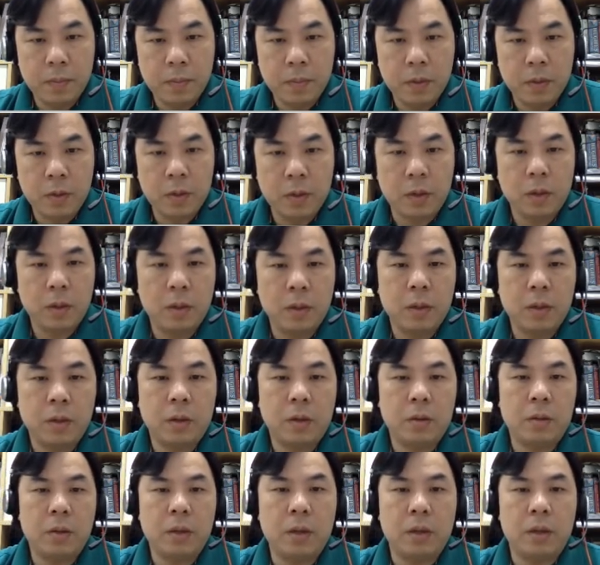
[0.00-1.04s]
Okay,
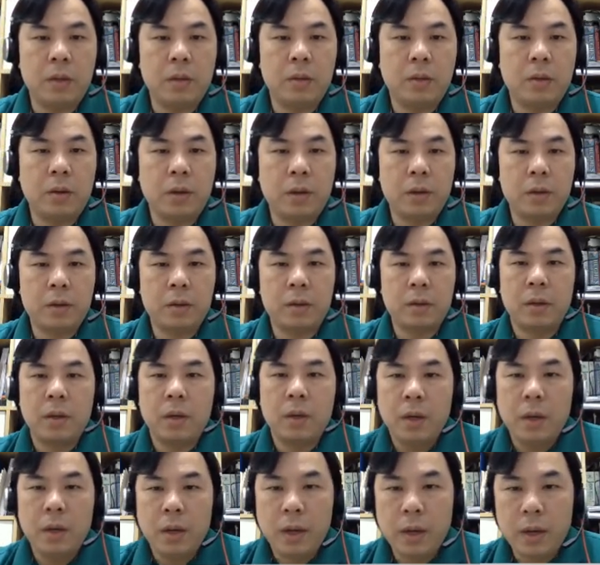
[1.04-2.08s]
now that is your x.
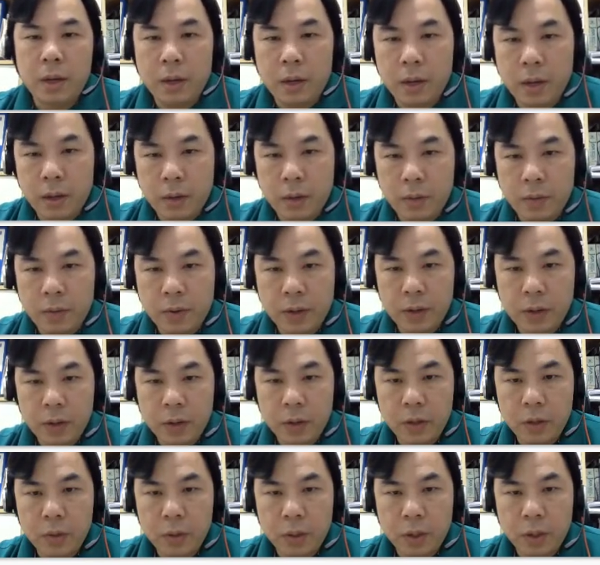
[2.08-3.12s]
And then
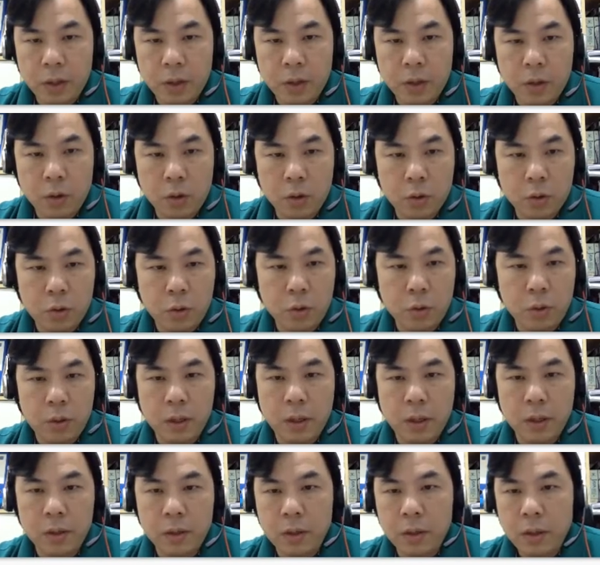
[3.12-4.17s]
finally, we can conclude
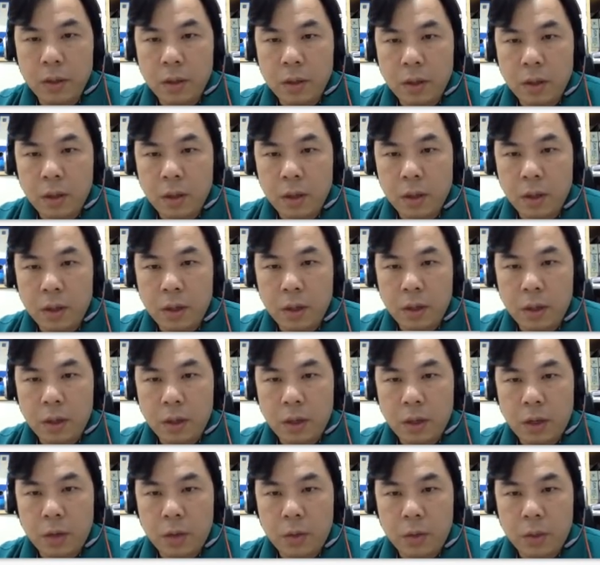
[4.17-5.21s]
that
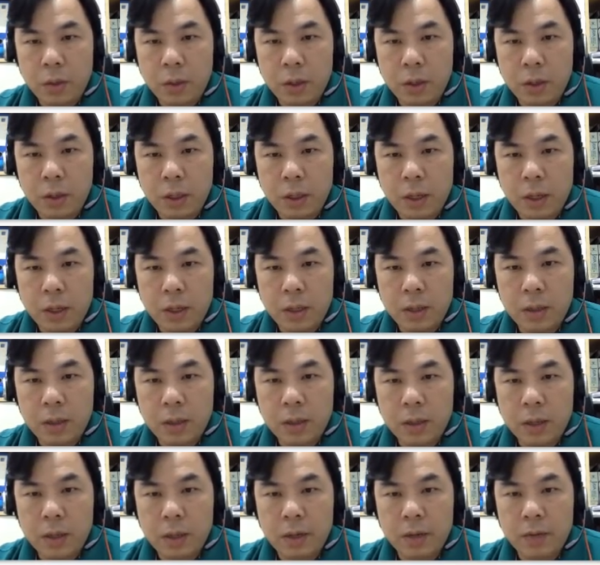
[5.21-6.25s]
our
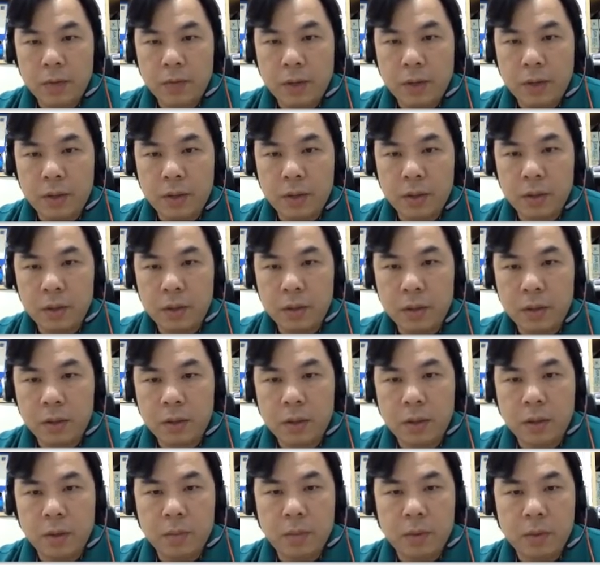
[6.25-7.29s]
last eigenvectors
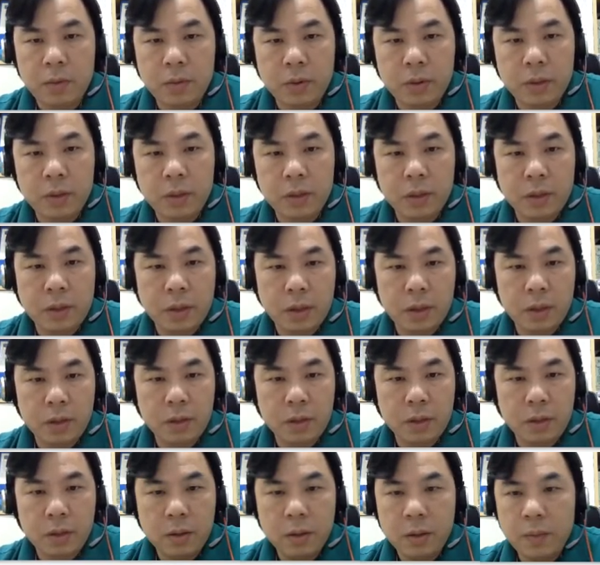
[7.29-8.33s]
can be written
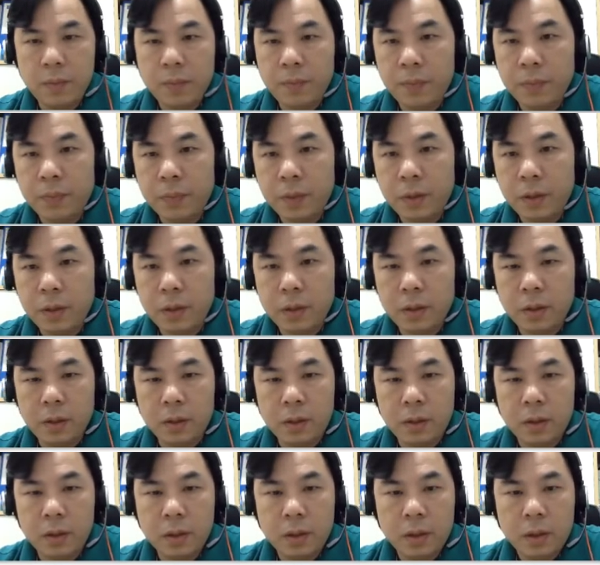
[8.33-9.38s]
as,
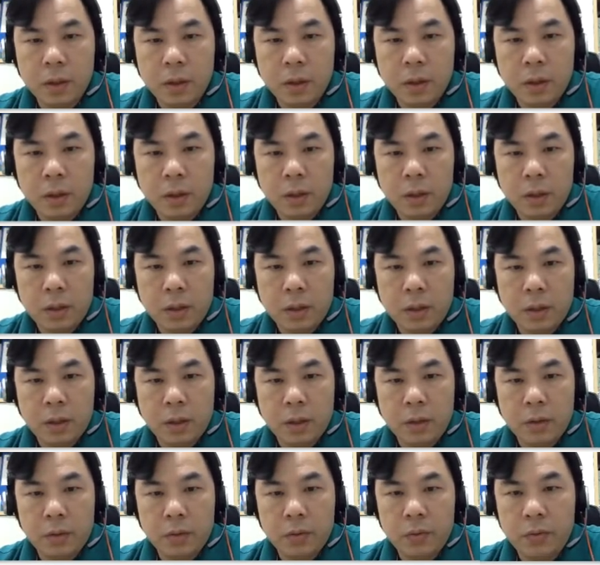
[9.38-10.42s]
I
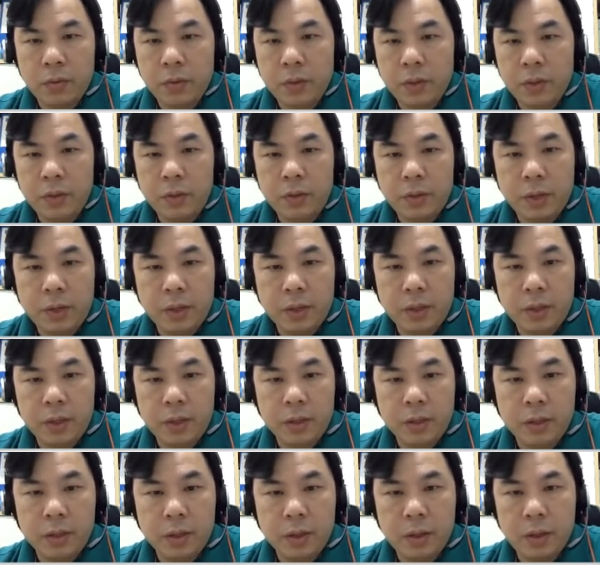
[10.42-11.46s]
can rewrite
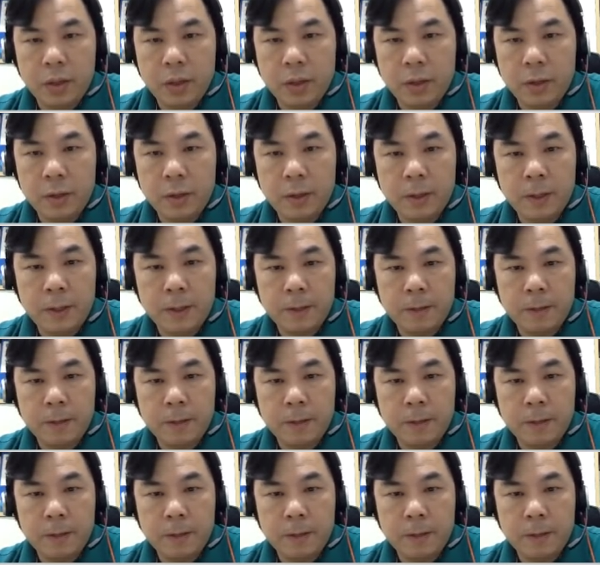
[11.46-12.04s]
this as,